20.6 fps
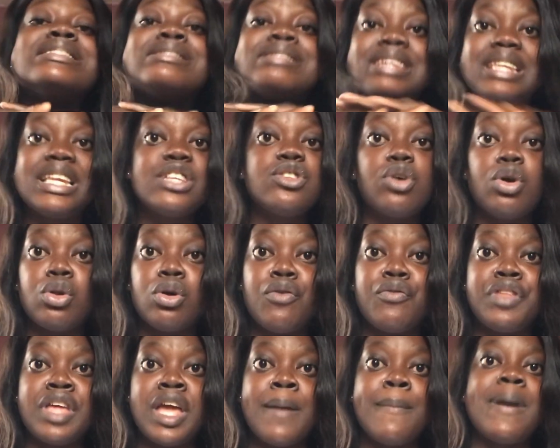delete all
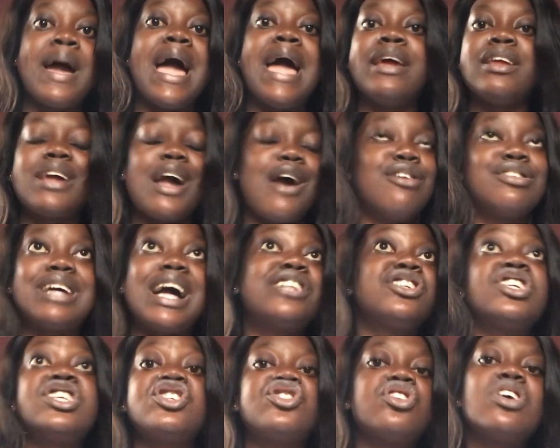of them. I'll
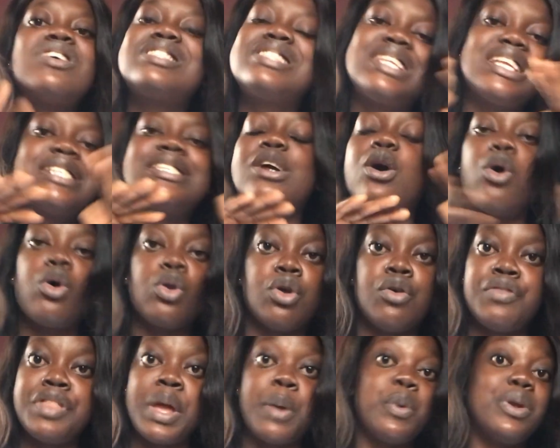actually just delete all
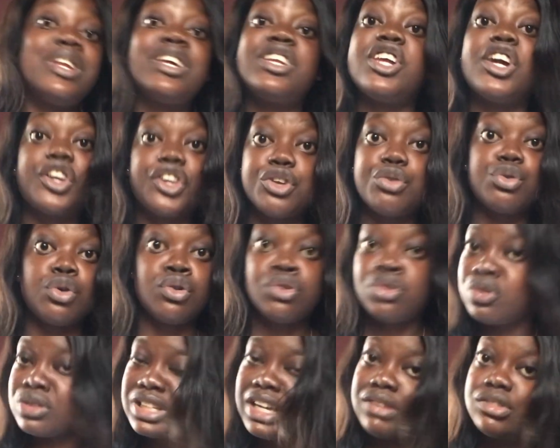of them, whether they're cute or not.